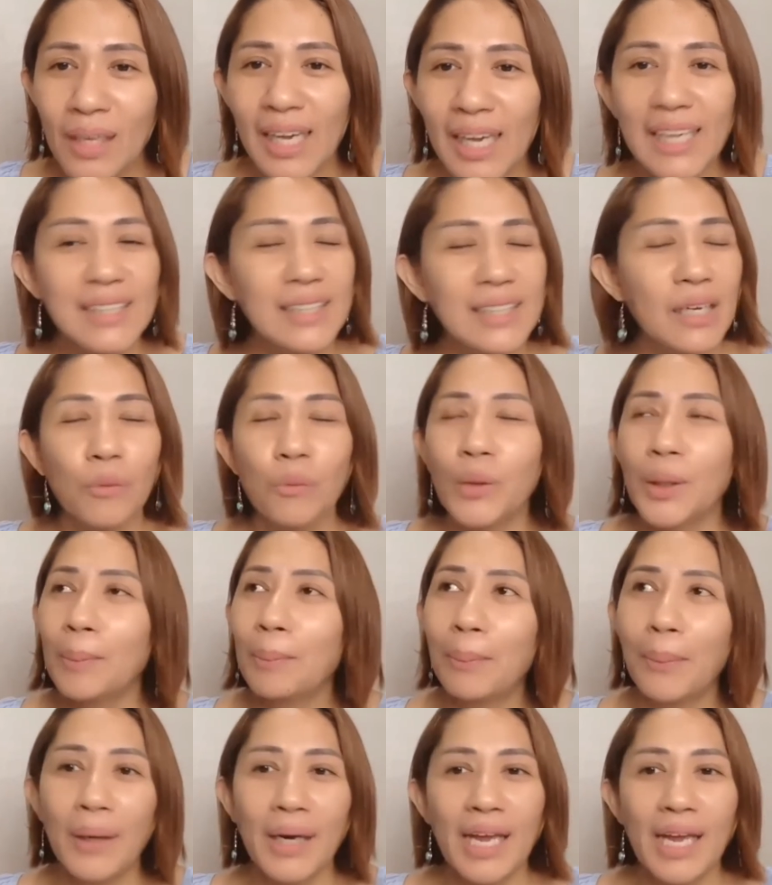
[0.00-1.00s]
It's like we're
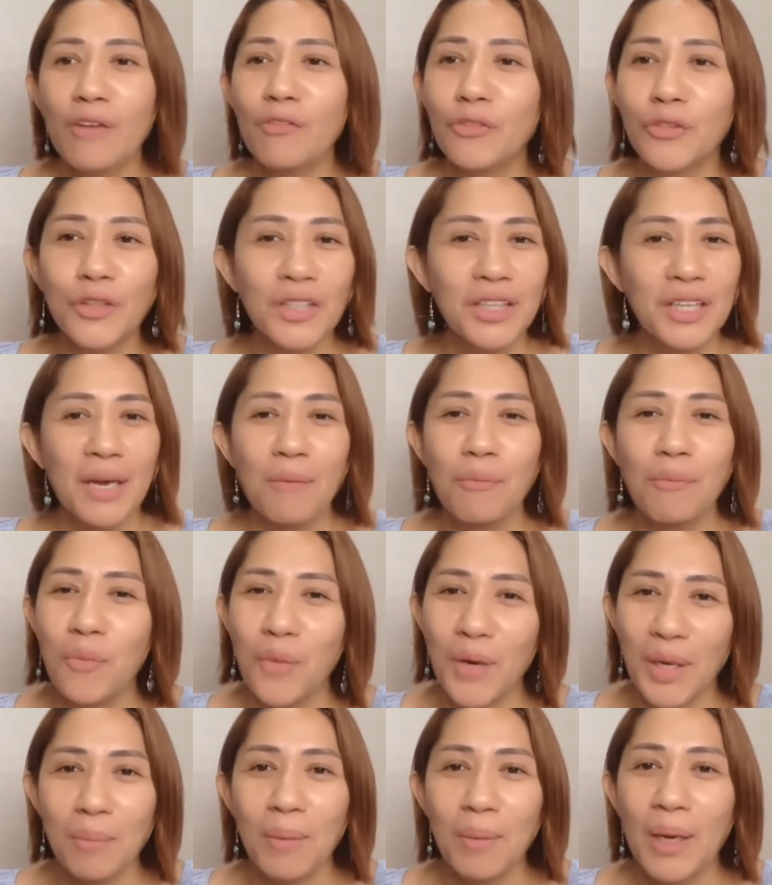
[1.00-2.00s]
praying for them
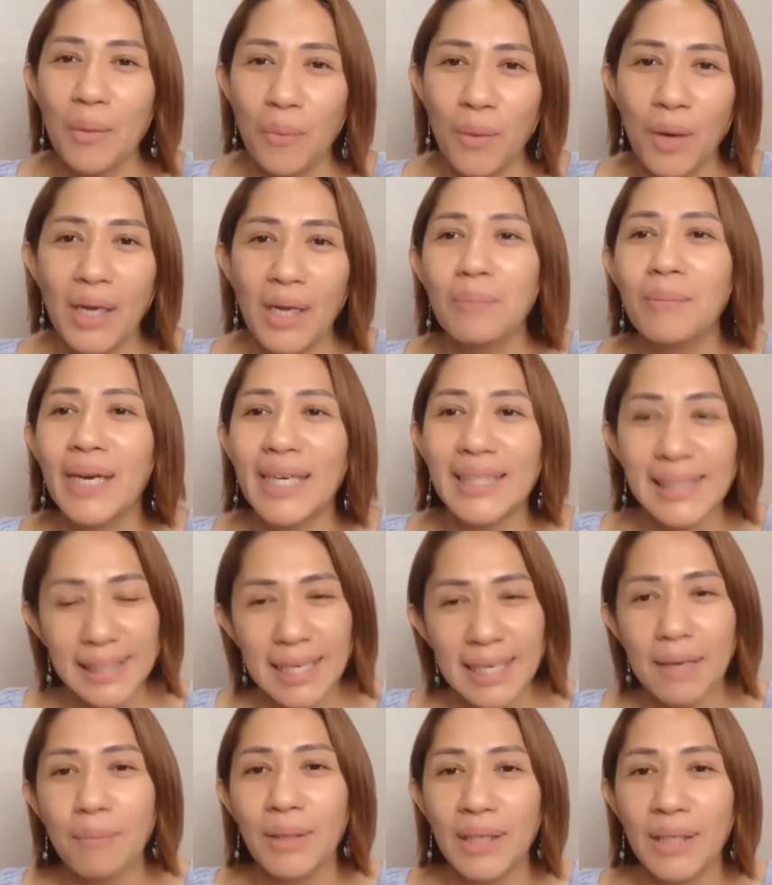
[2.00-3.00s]
one by one. My
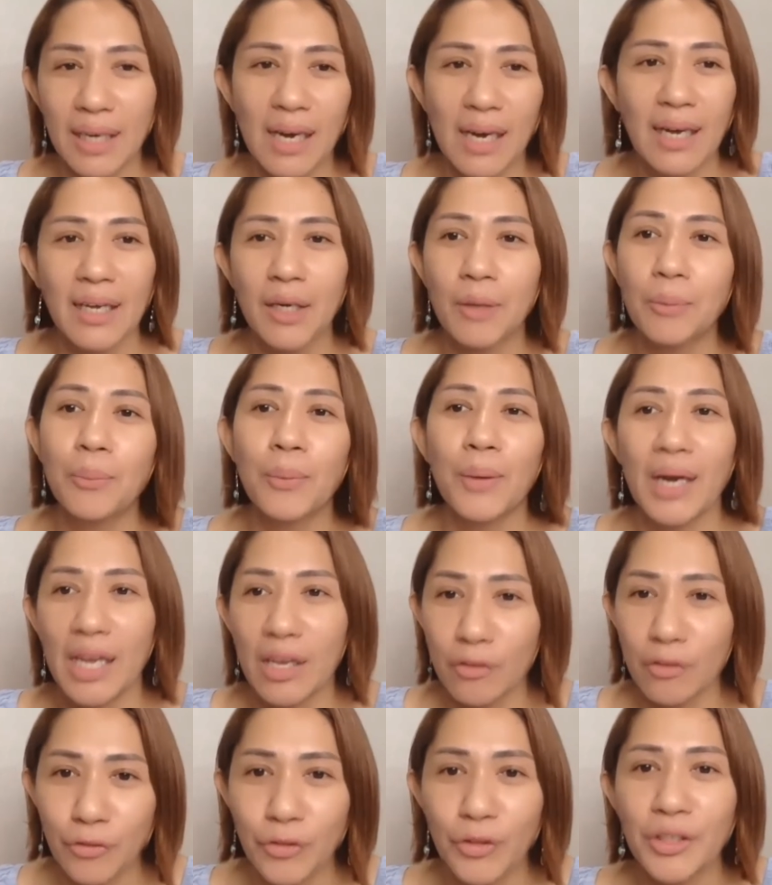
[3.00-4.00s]
team and I are
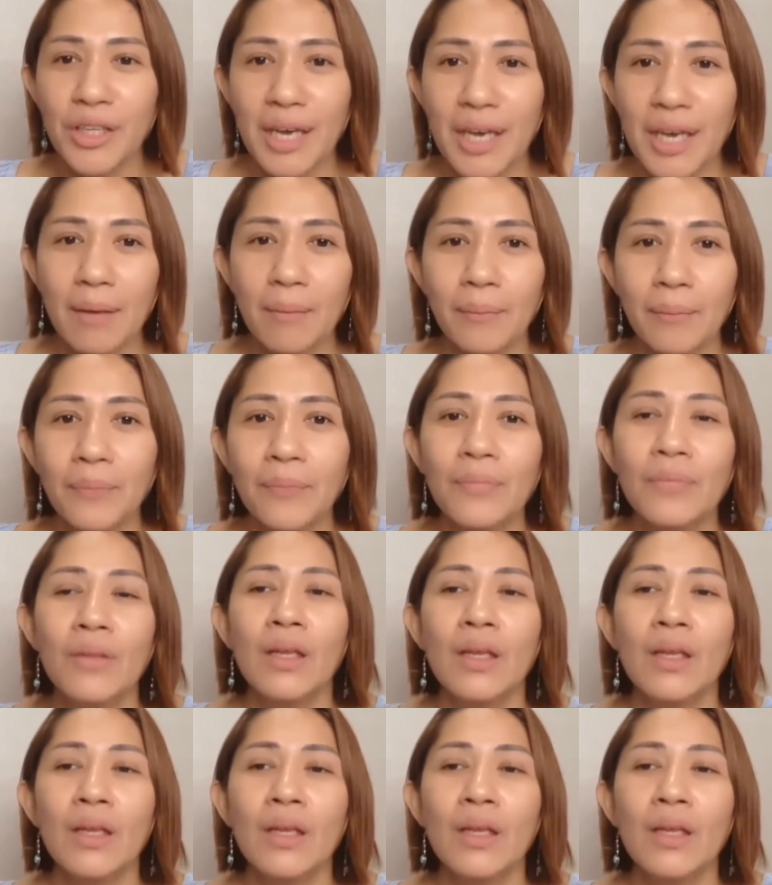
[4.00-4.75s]
praying for them